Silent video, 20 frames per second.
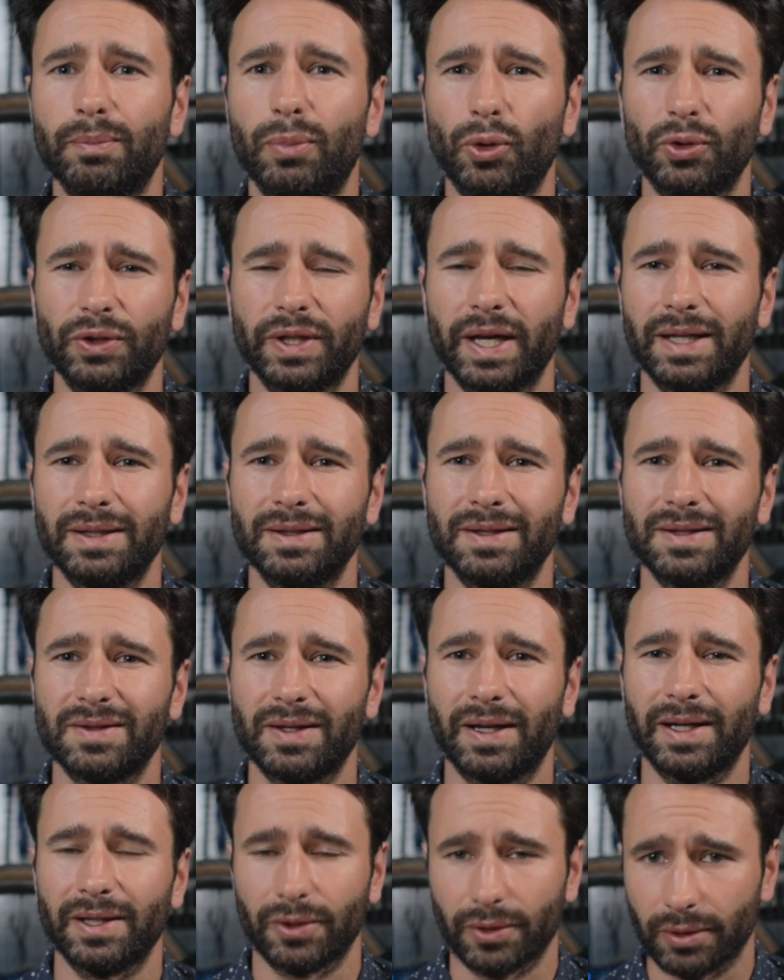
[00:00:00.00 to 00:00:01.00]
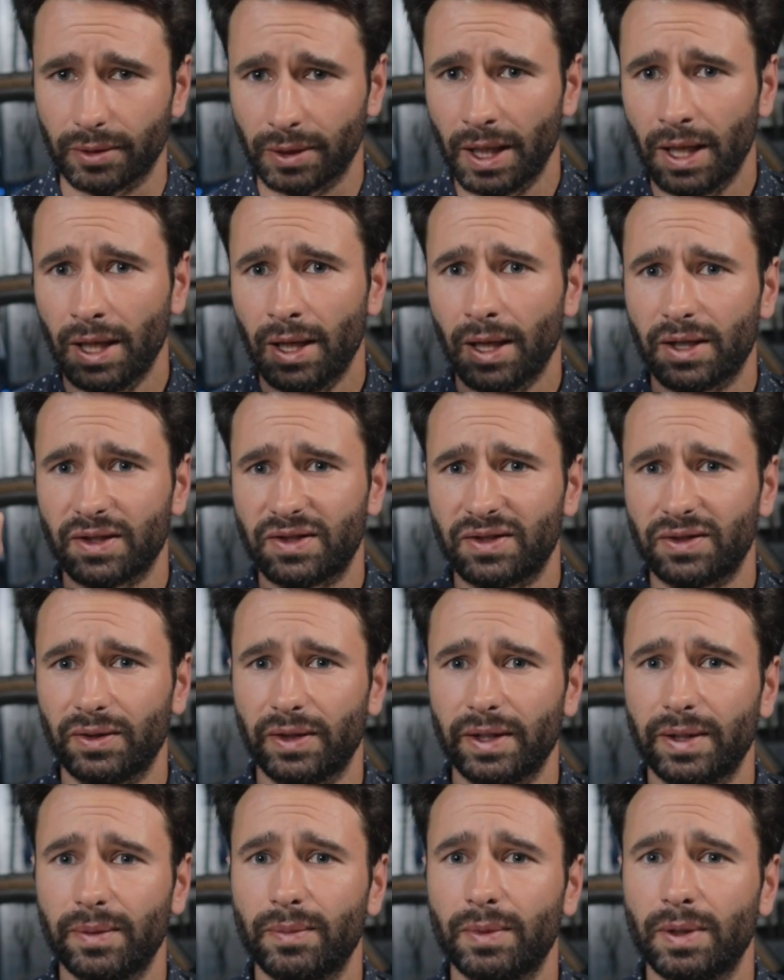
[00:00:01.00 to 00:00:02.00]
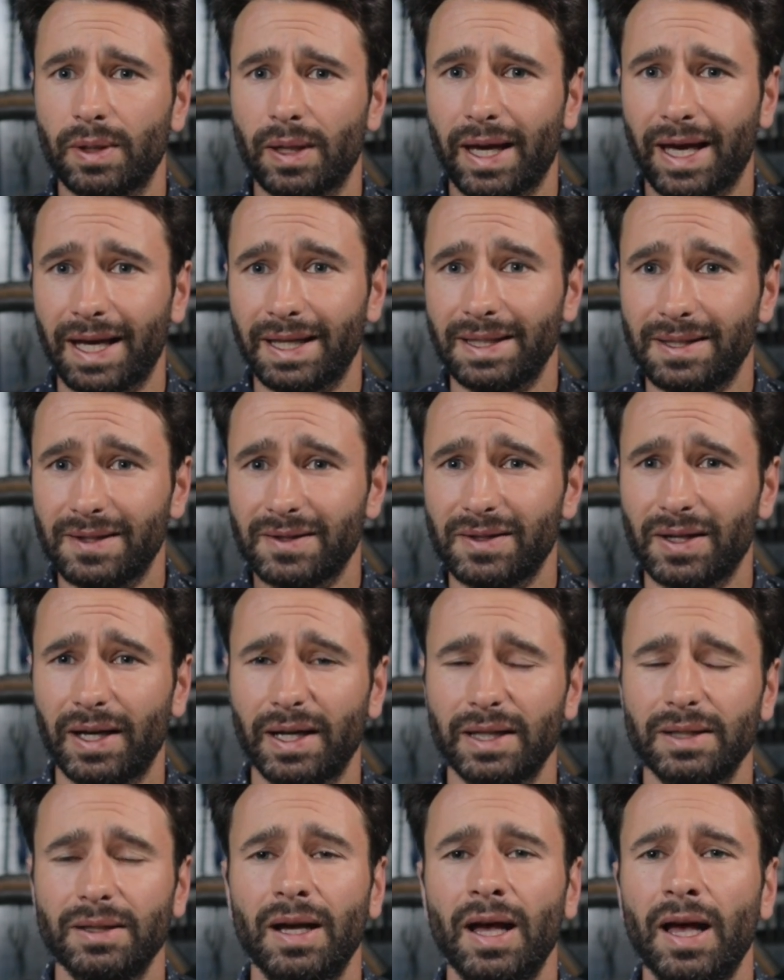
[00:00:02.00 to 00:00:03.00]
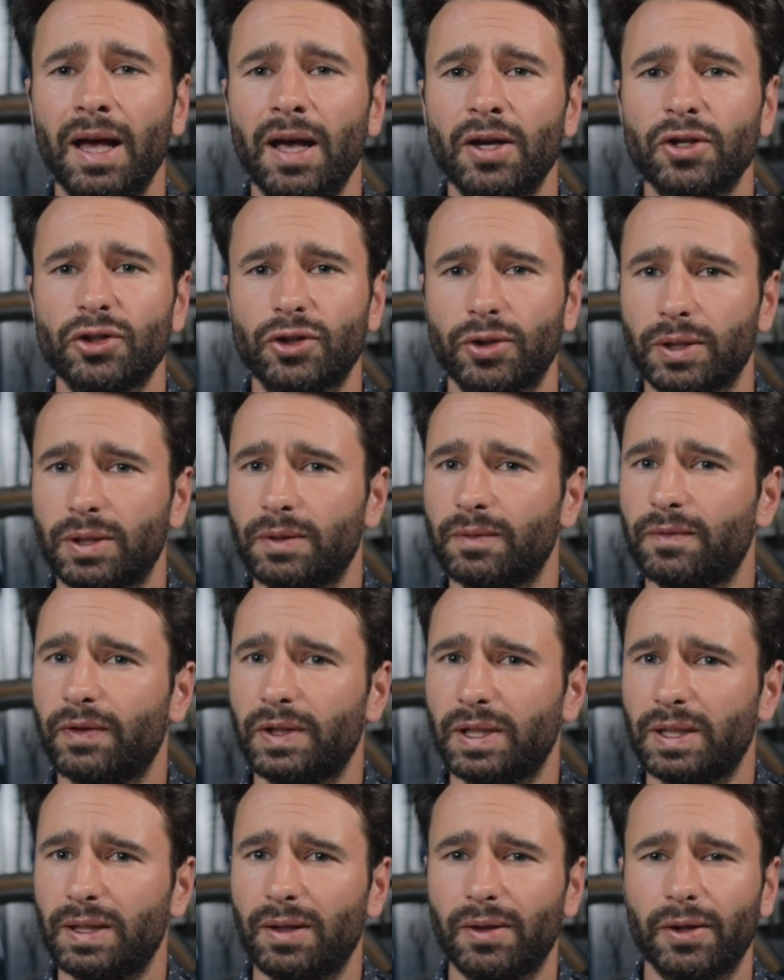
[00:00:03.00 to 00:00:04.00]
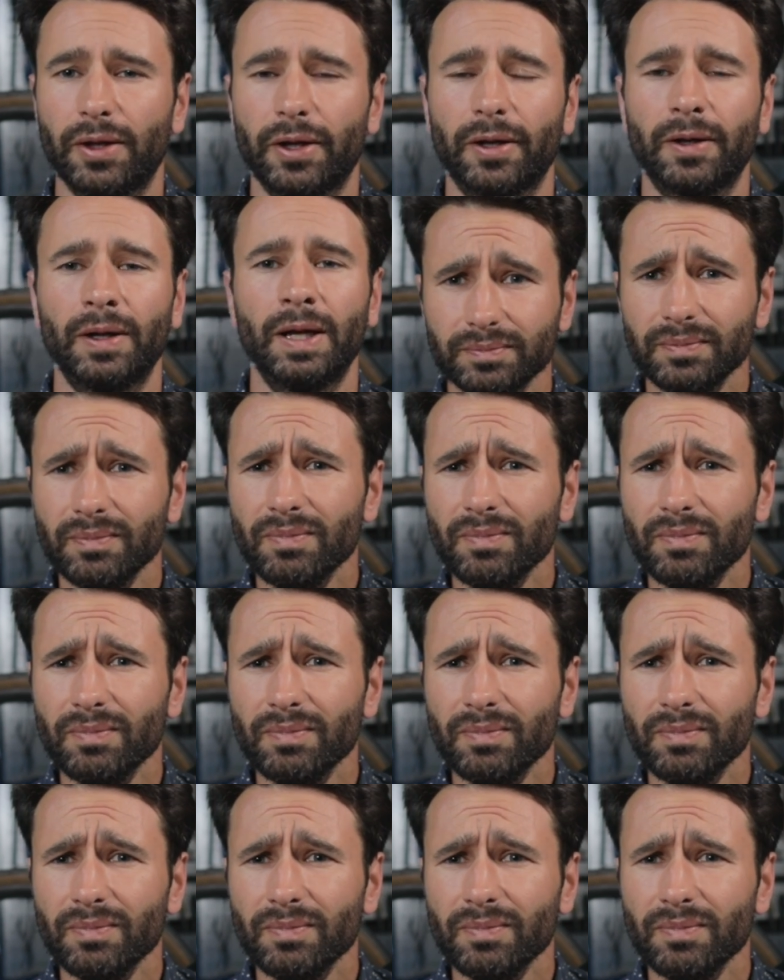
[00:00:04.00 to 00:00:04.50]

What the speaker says: bolt head design or a slim head design, so you can fit it in there.